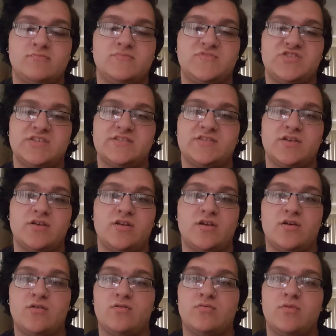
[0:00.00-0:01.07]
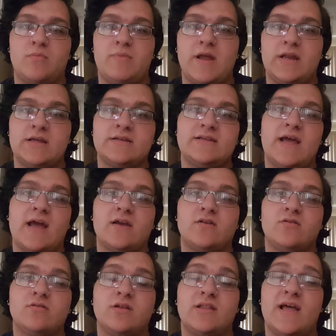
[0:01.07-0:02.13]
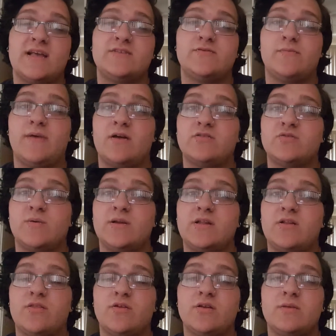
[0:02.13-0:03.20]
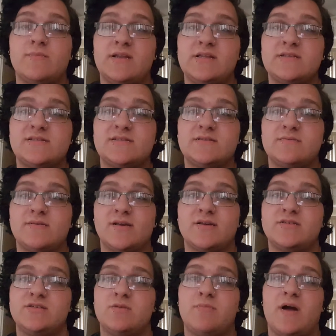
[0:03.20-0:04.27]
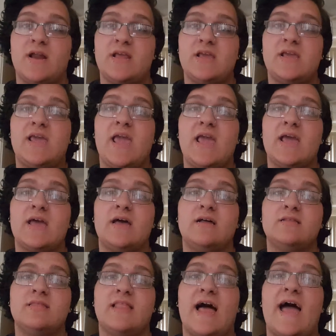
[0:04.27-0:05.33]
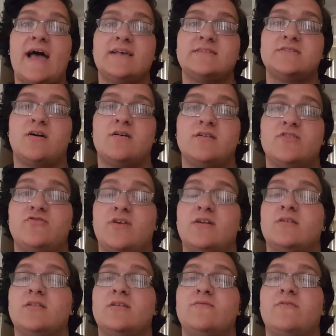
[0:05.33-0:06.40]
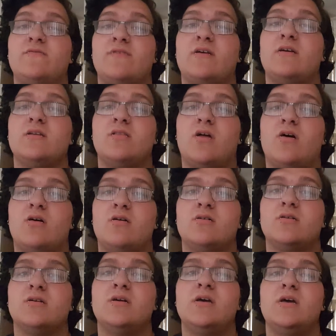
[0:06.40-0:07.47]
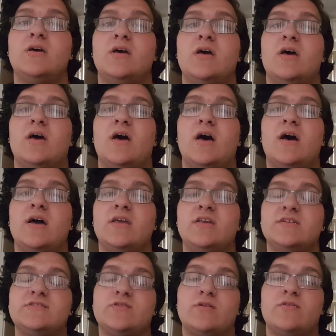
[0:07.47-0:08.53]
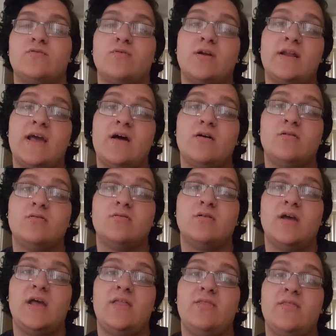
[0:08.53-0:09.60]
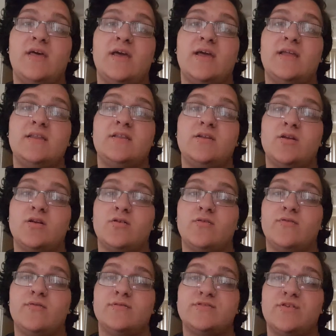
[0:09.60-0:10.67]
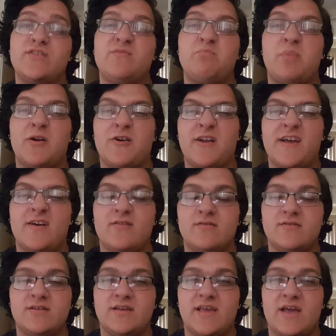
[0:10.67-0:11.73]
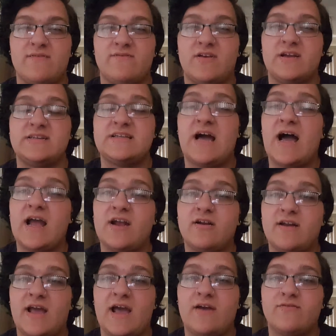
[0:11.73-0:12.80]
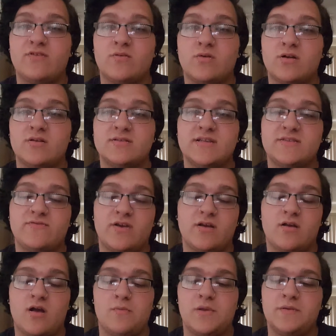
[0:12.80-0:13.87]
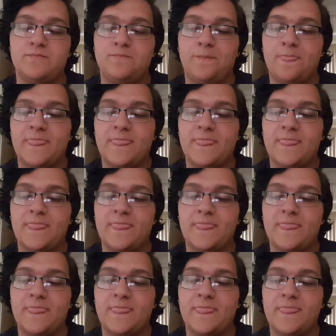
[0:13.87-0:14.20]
Just so you know, a panic attack can only last for about 20 to 30 minutes because your body can't last on adrenaline for very long. You sort of run out and then you sort of burn out. You get very tired afterwards. That's very common.